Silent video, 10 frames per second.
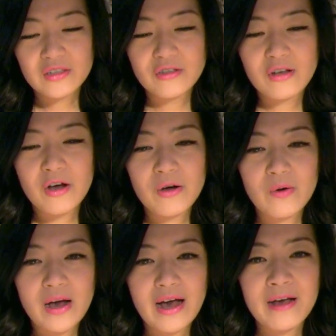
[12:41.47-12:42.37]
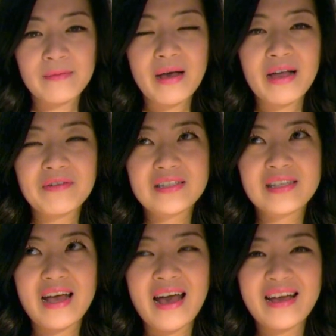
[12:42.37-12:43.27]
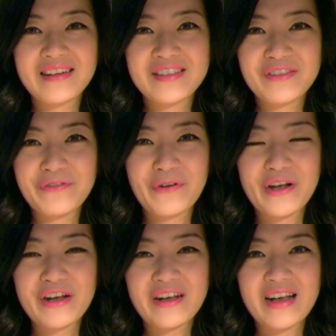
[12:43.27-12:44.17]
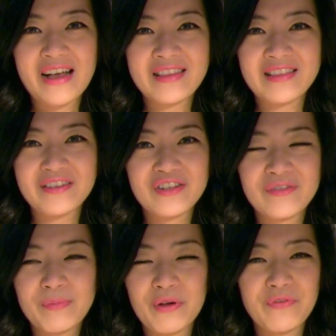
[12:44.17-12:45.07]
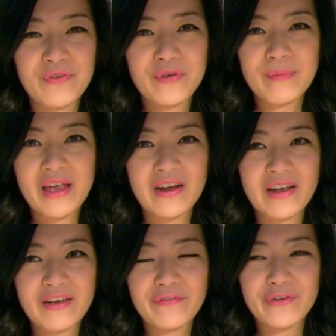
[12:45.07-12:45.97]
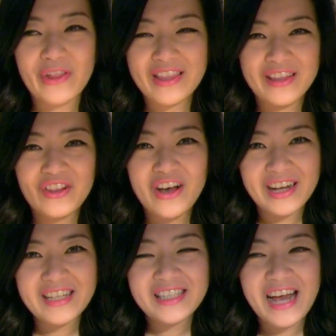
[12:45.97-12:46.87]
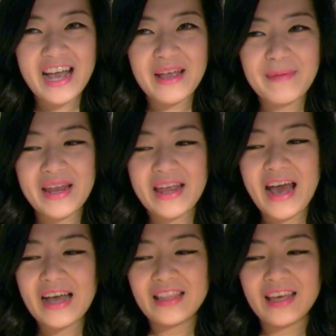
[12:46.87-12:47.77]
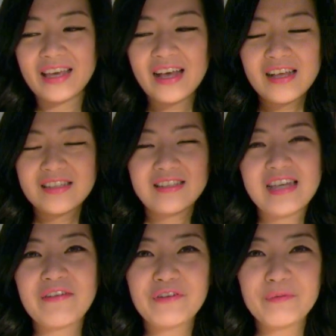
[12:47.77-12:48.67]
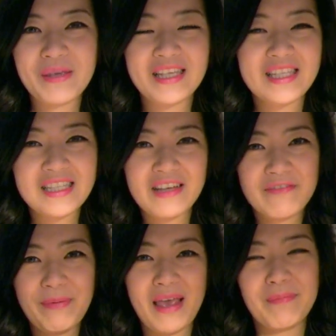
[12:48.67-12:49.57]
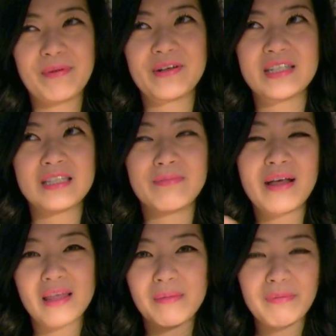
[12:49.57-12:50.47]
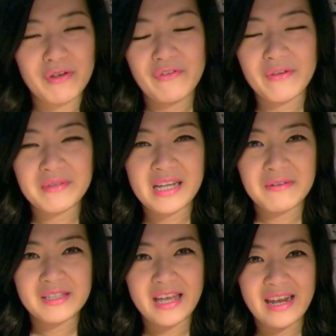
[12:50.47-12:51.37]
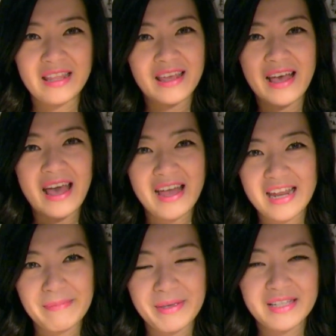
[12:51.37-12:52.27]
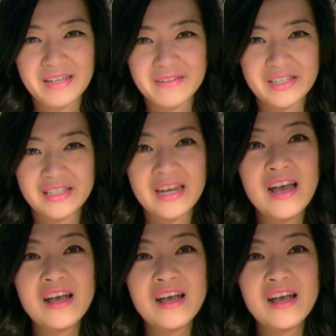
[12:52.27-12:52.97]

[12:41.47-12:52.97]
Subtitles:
So I was at Sephora in the perfume area for like the longest time, and I had like several pieces of paper smelling my perfumes, and I was getting like a headache because I was just